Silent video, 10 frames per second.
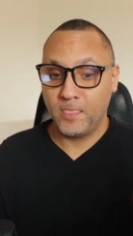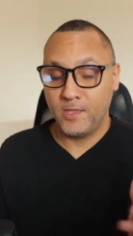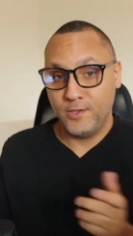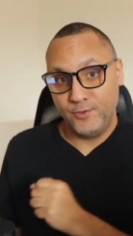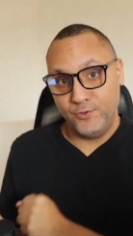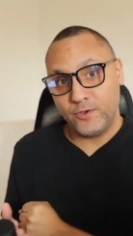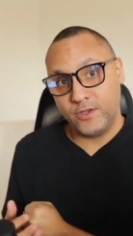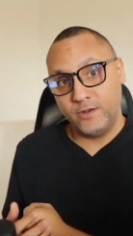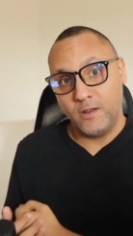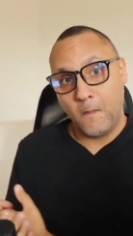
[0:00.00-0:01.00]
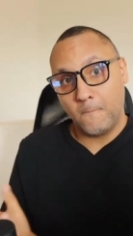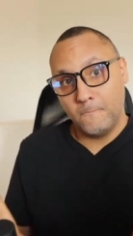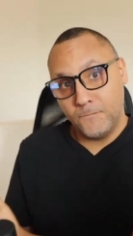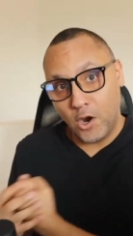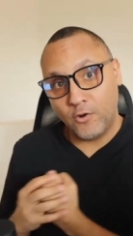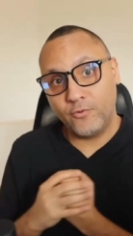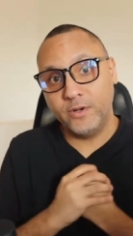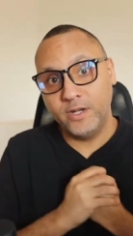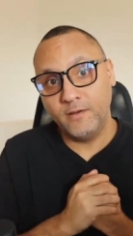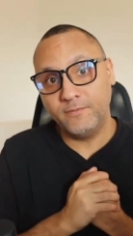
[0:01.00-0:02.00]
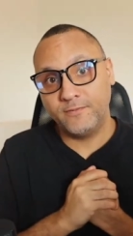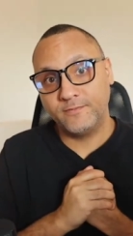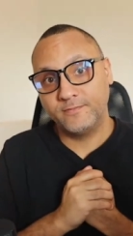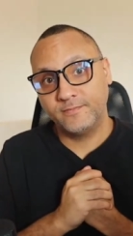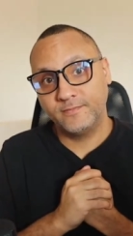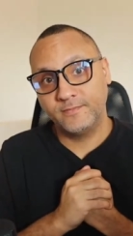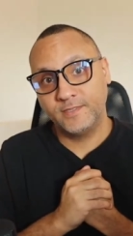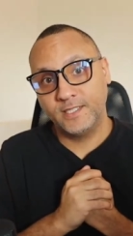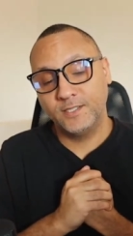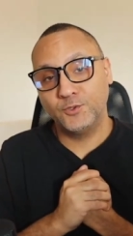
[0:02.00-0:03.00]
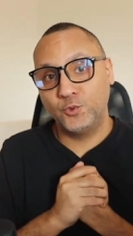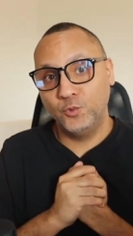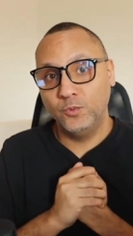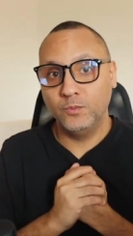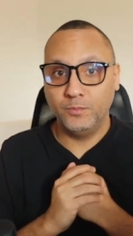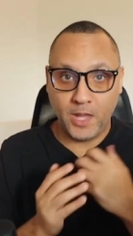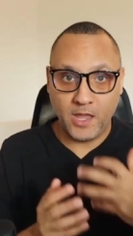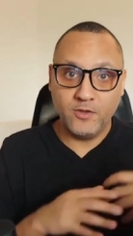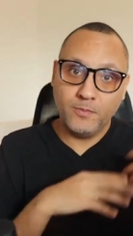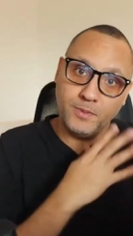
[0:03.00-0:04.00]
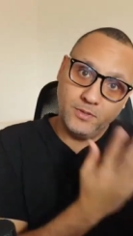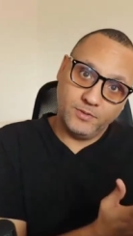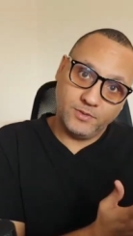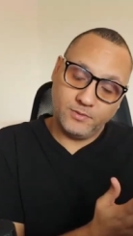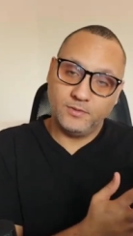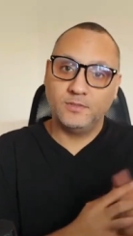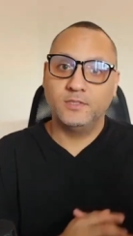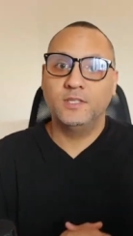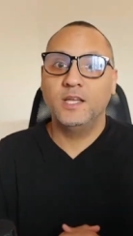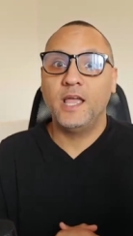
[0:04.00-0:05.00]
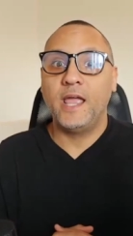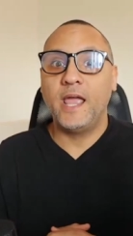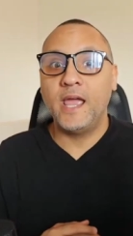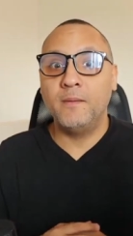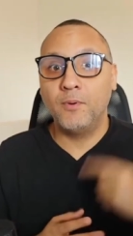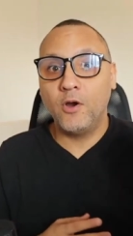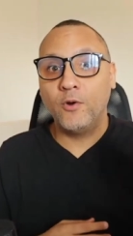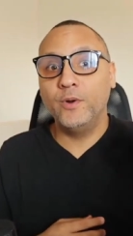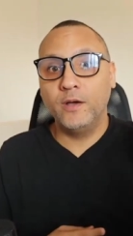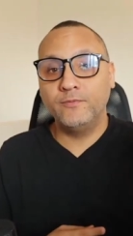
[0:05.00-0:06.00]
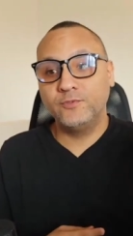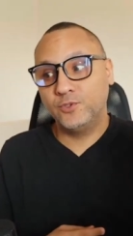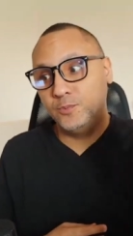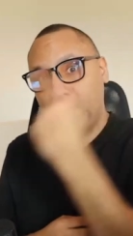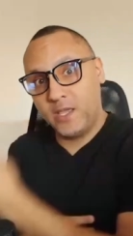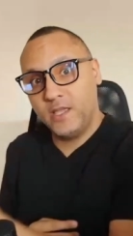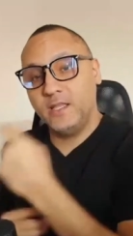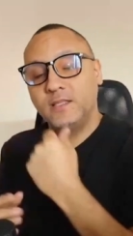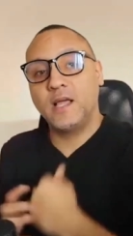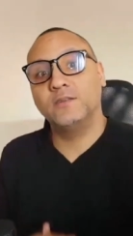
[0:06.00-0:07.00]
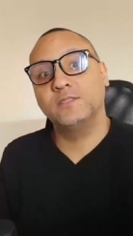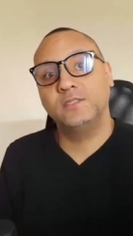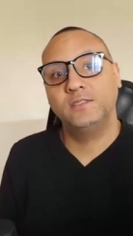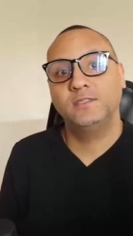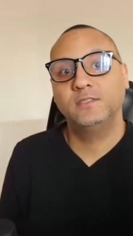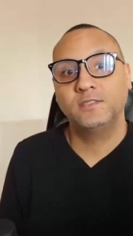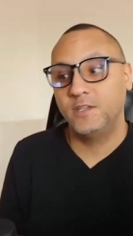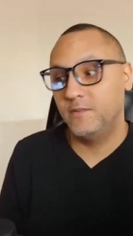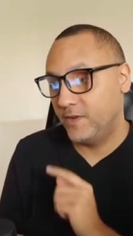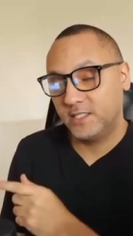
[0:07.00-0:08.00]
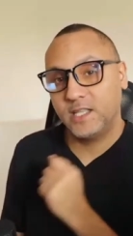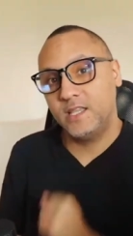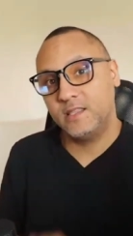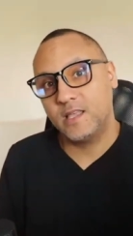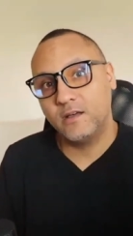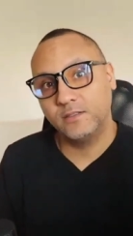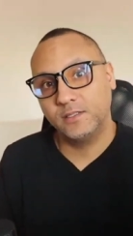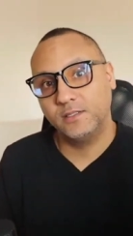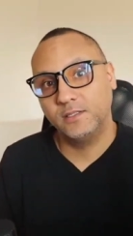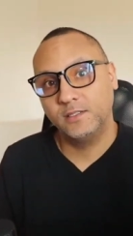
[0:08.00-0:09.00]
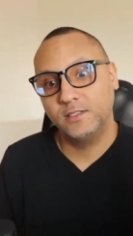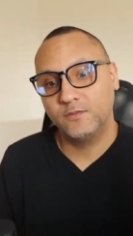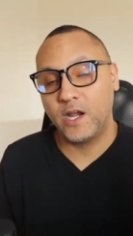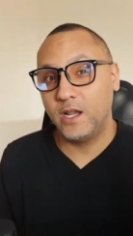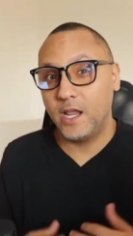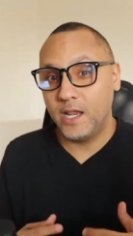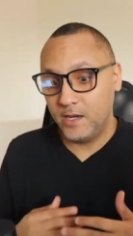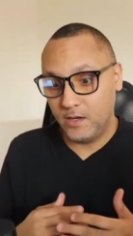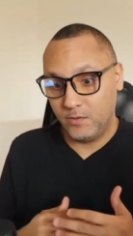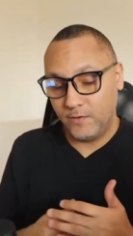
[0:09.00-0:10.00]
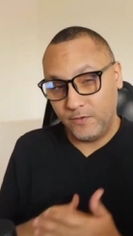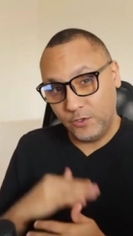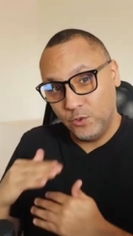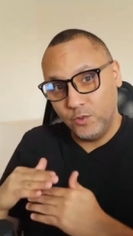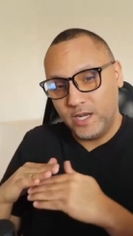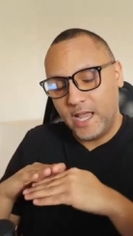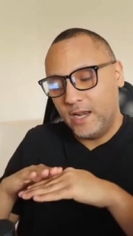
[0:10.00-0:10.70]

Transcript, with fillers: you can borrow enough to pay your bills and borrow enough to pay the 8000 to invest the 8000 right and if you're doing that